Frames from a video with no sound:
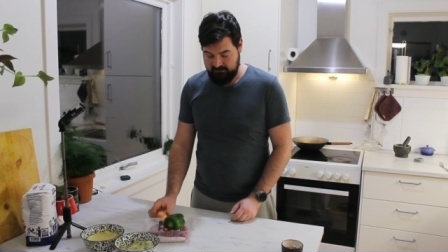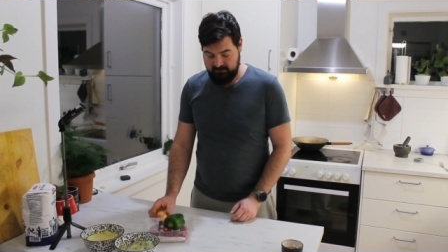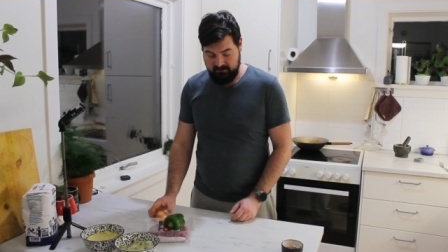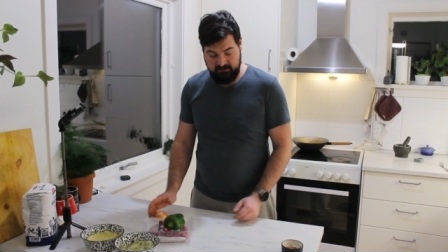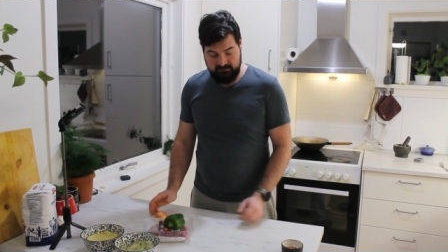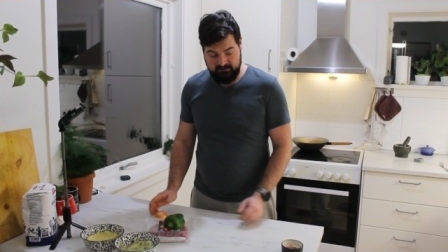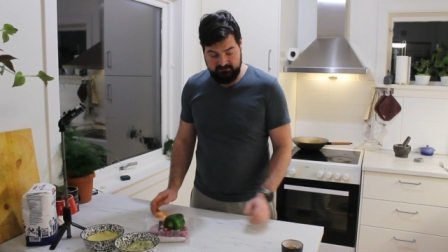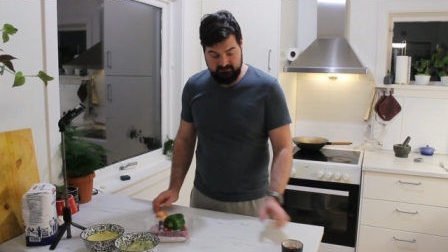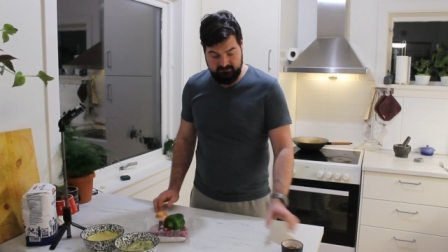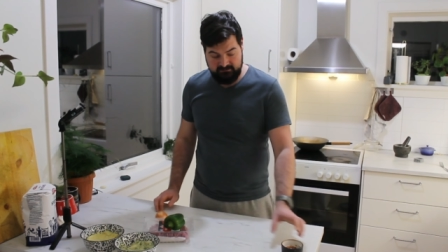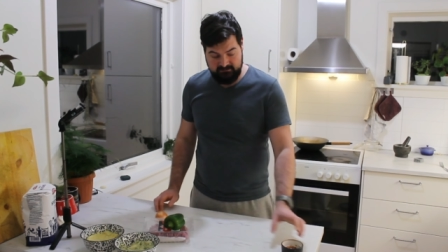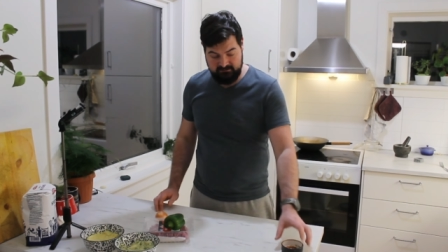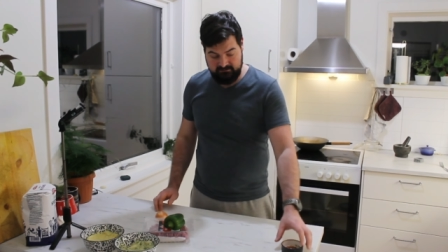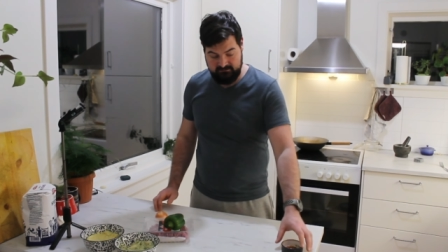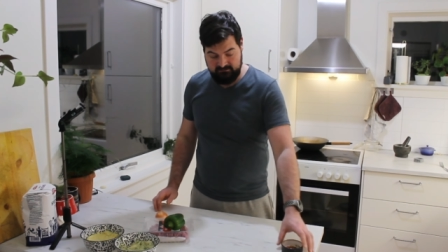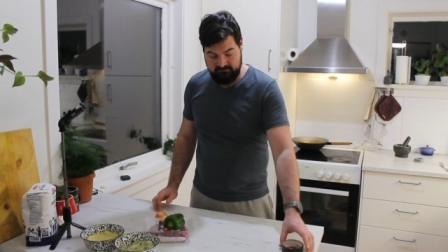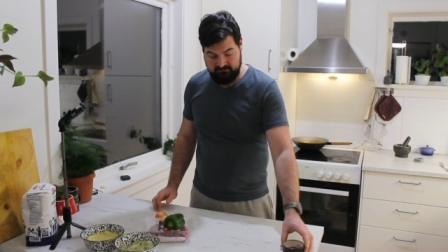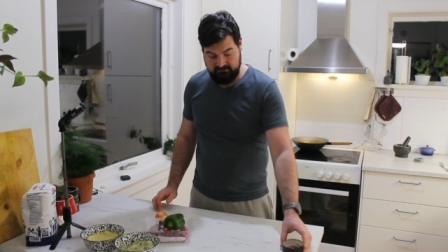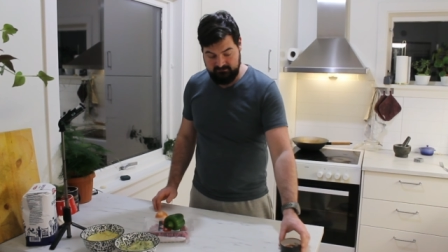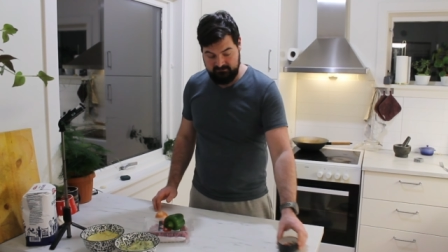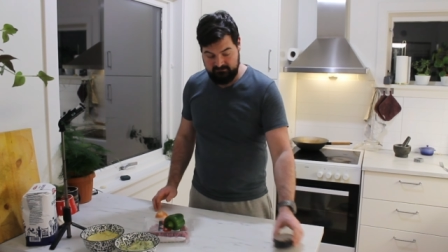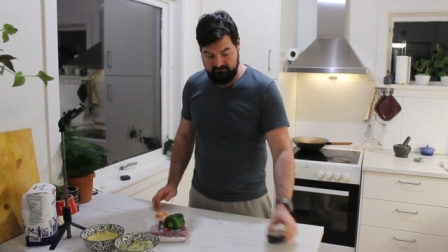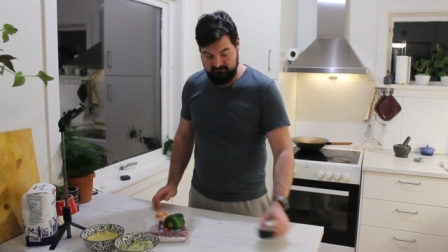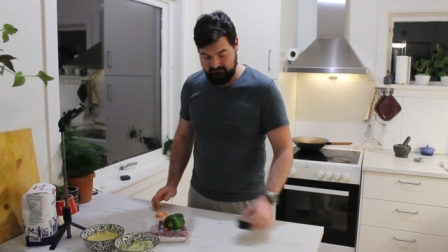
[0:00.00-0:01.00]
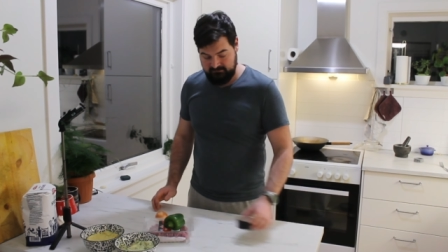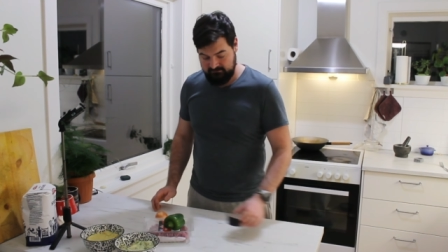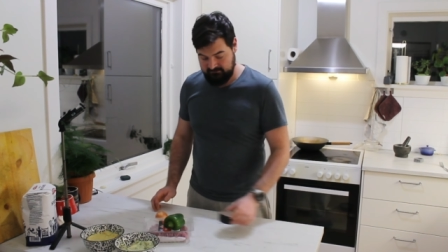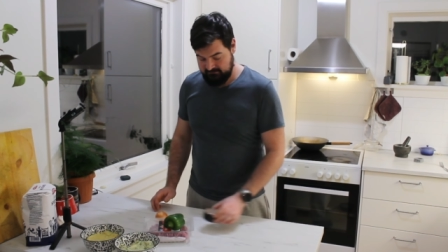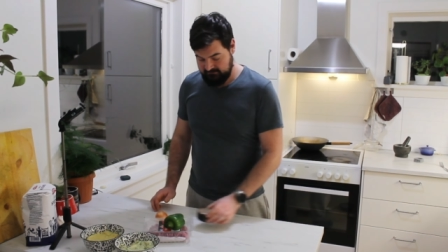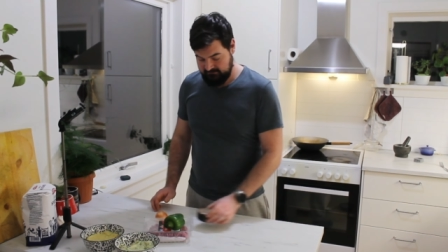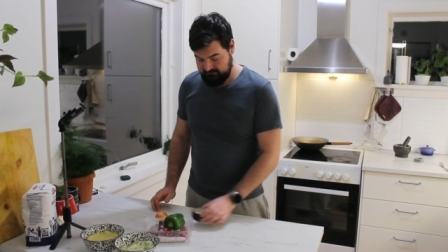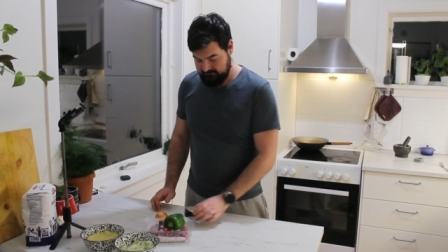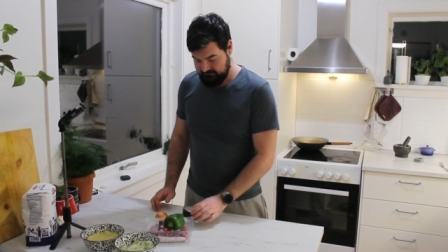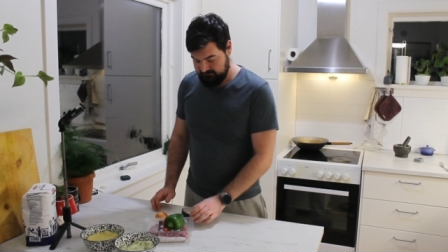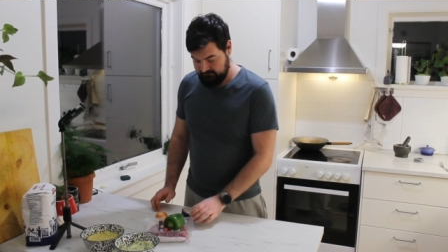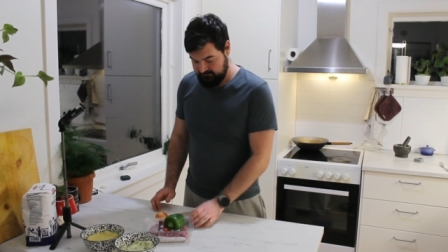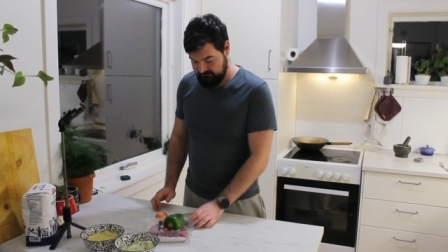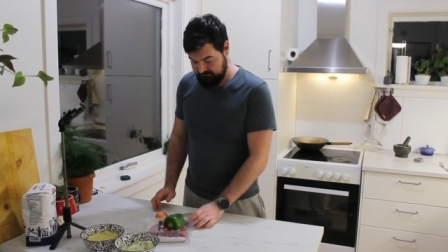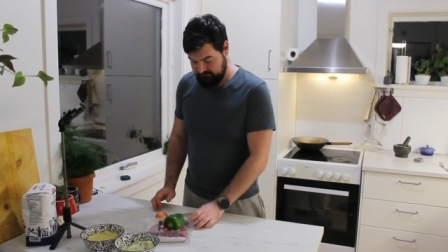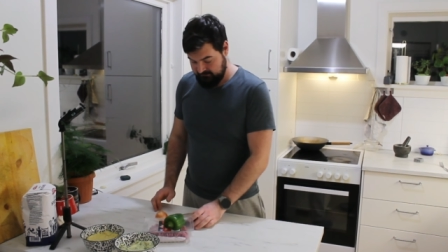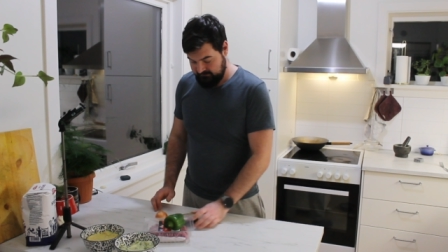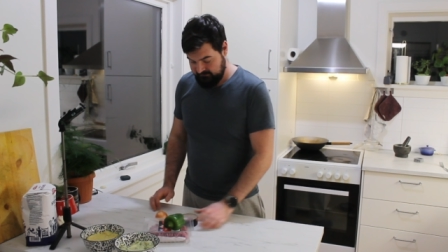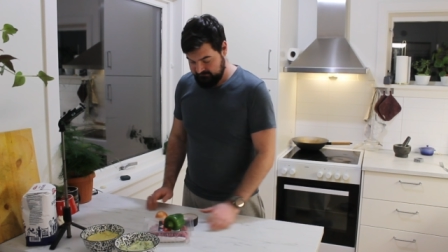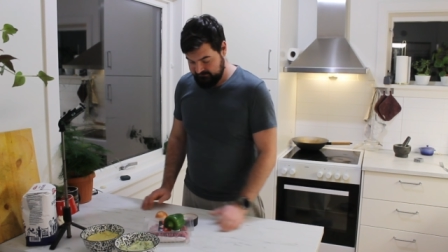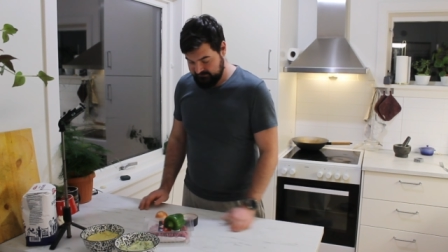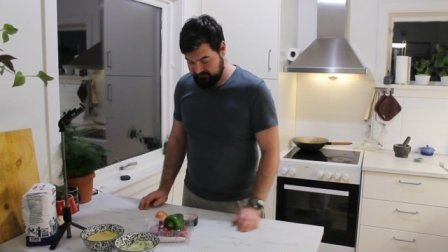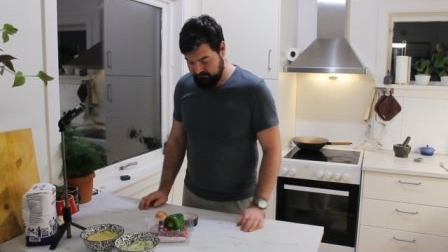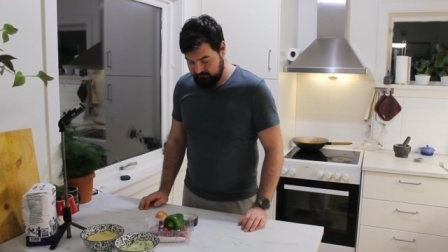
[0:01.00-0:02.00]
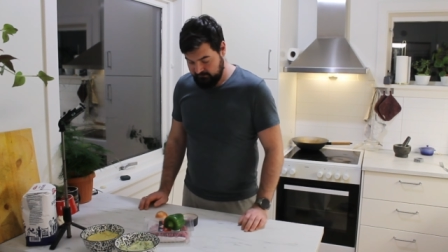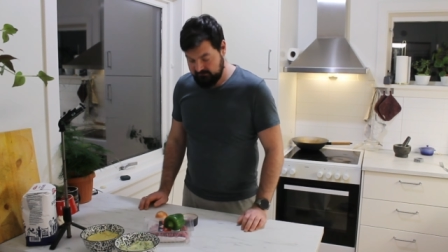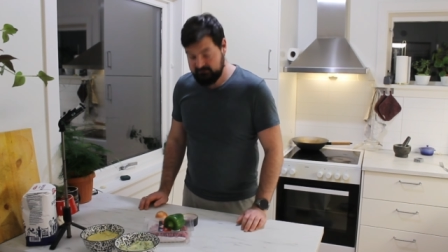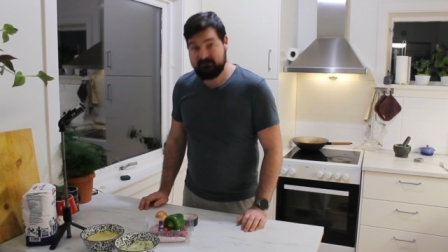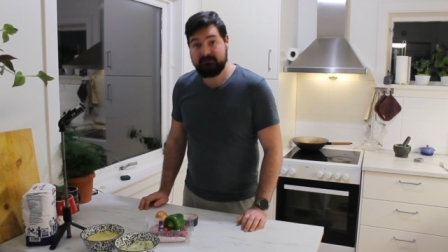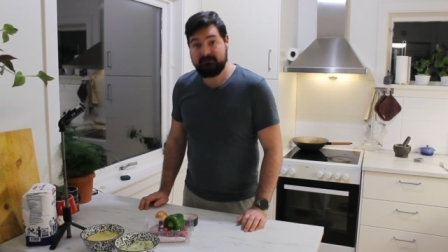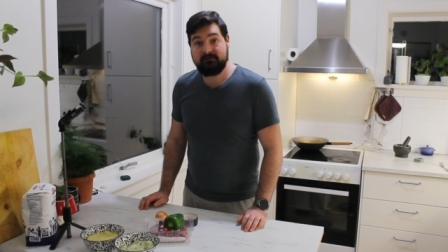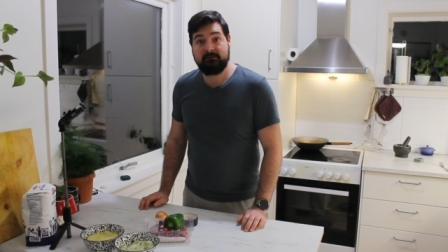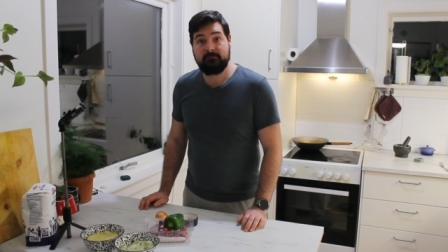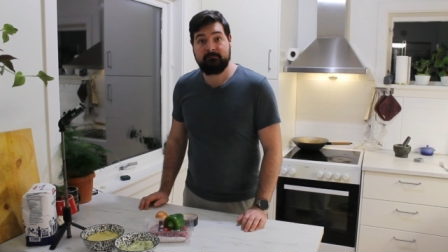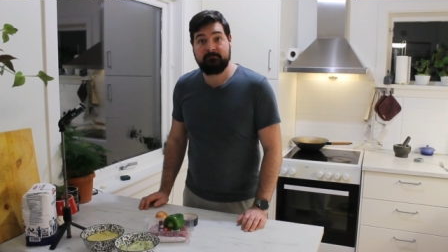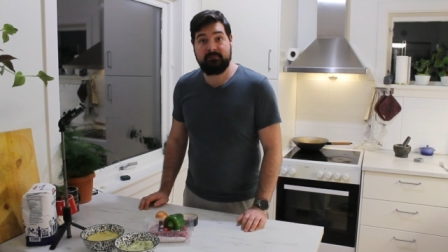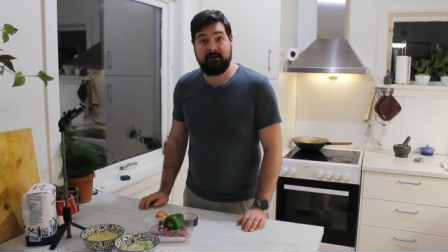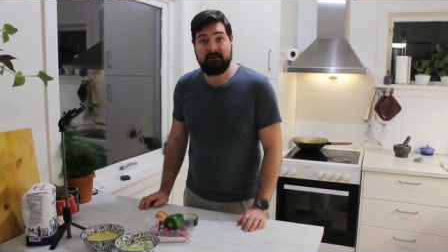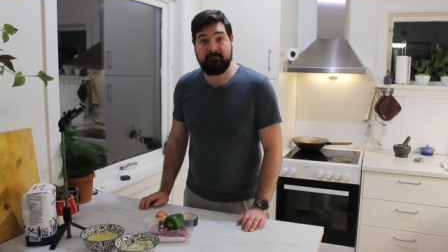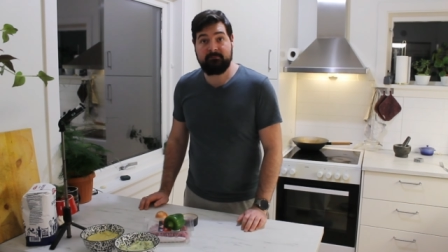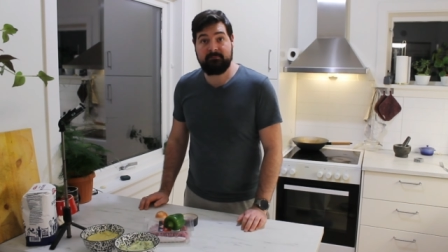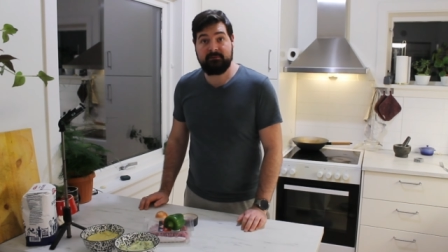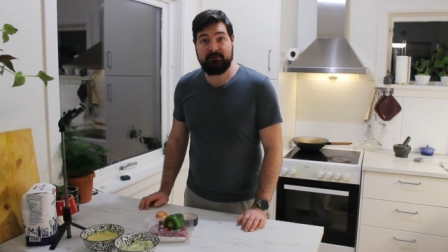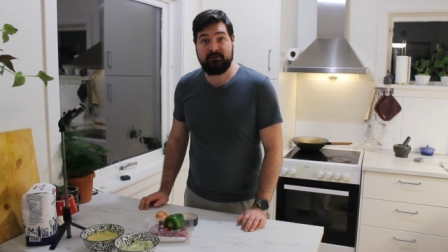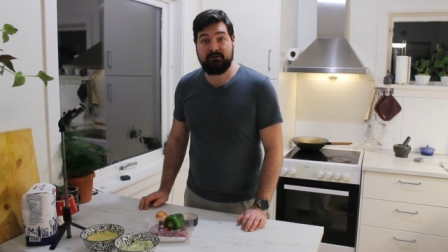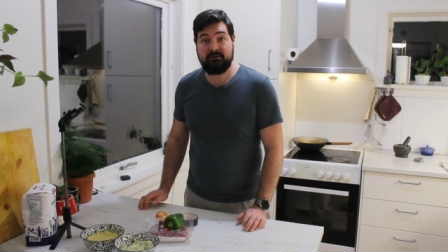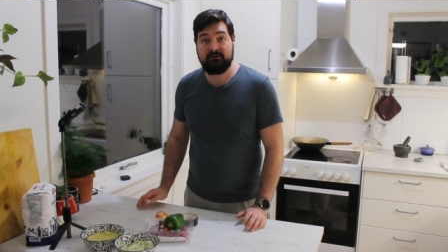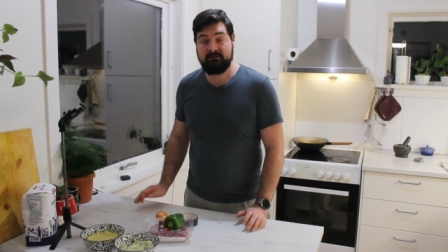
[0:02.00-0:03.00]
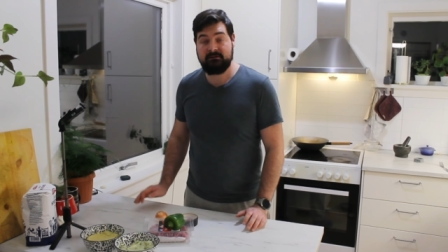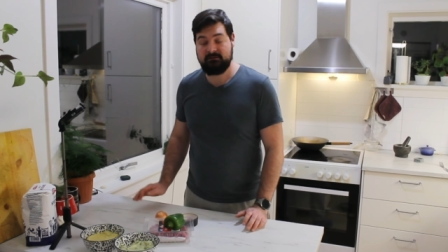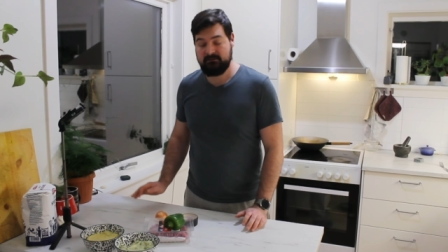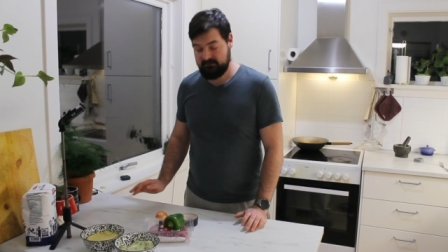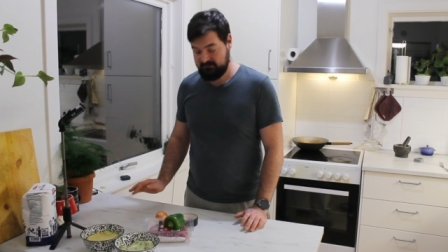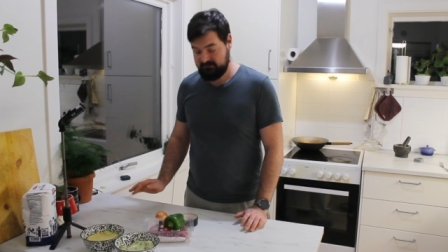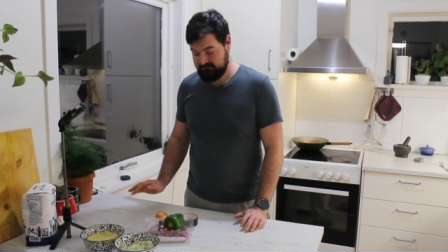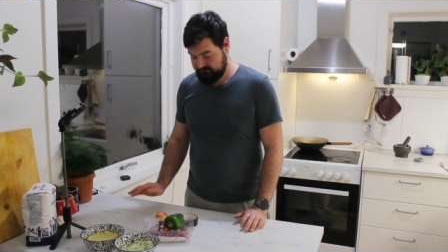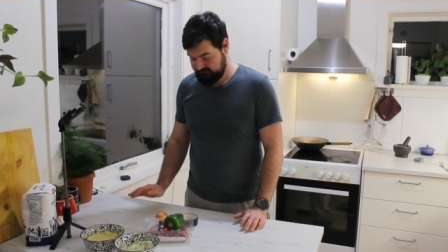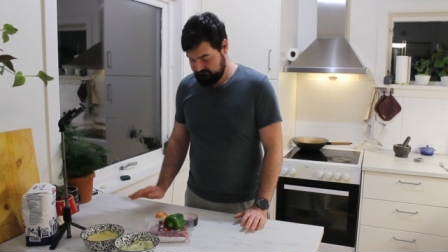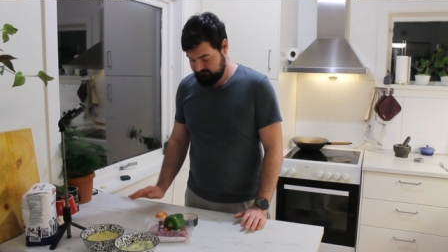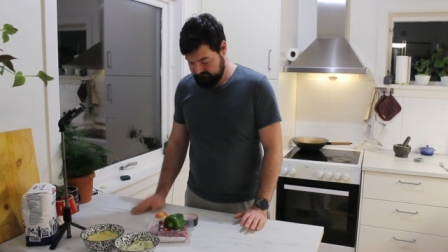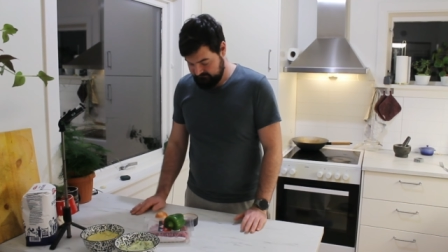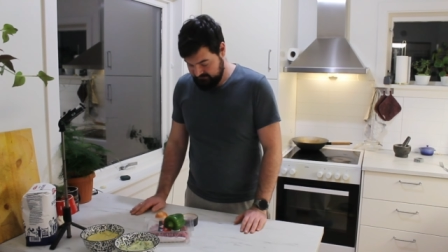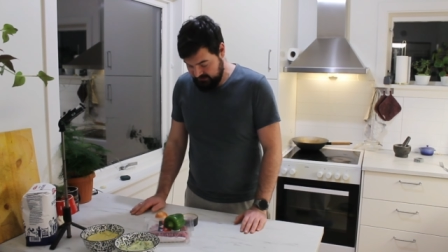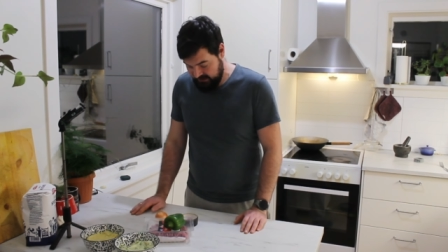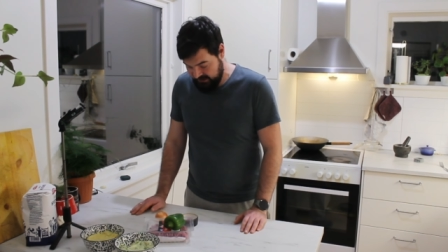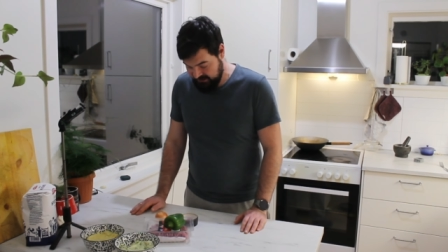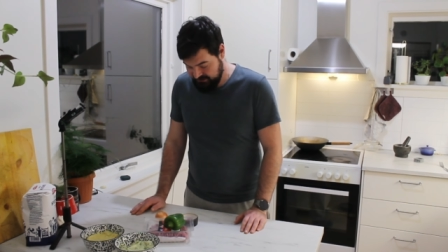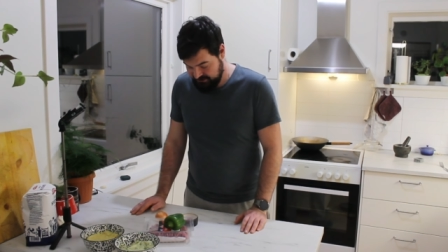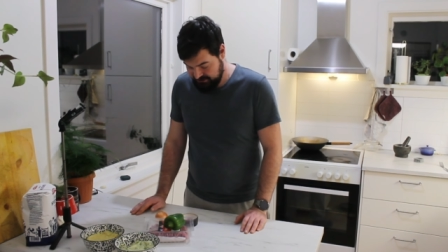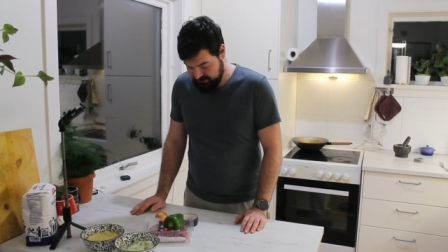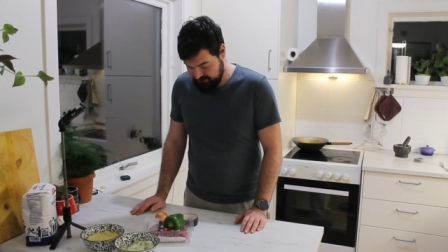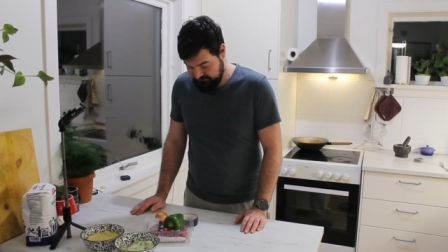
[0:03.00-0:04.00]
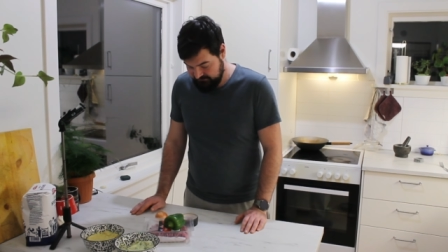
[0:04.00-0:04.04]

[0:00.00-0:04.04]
onion, salt, pepper, a dash